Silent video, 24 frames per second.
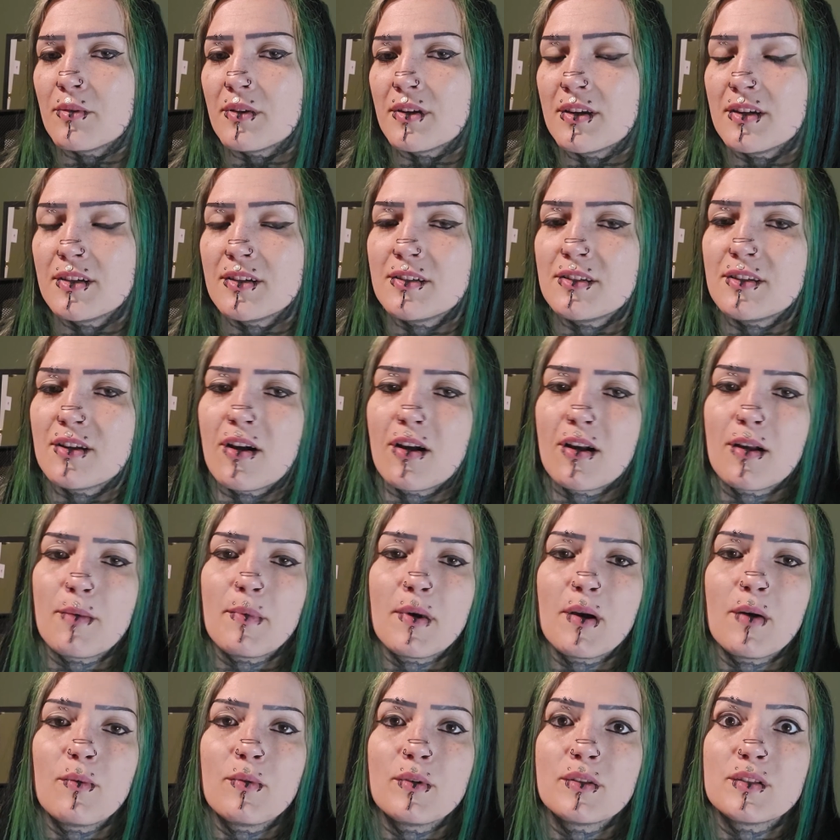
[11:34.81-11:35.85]
We're here to talk
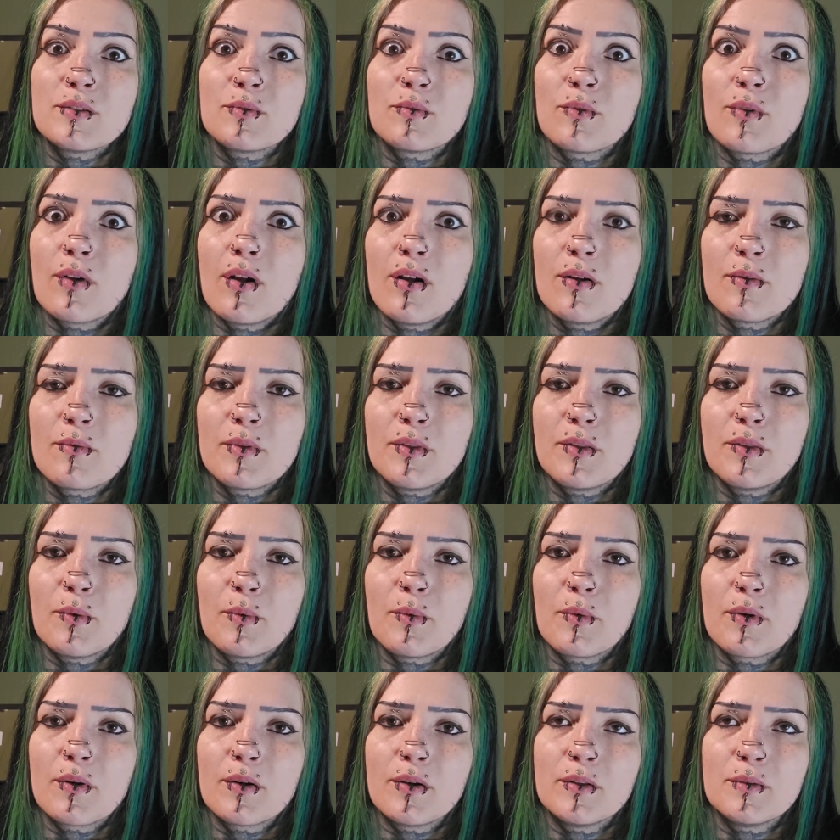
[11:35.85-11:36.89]
about what's wrong with the
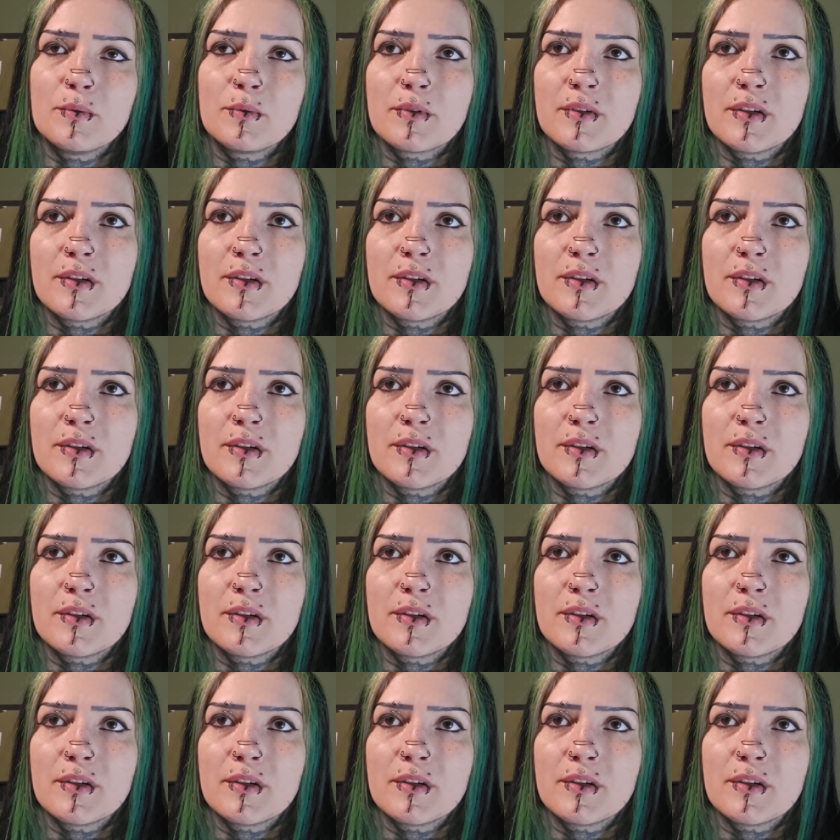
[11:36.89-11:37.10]
world.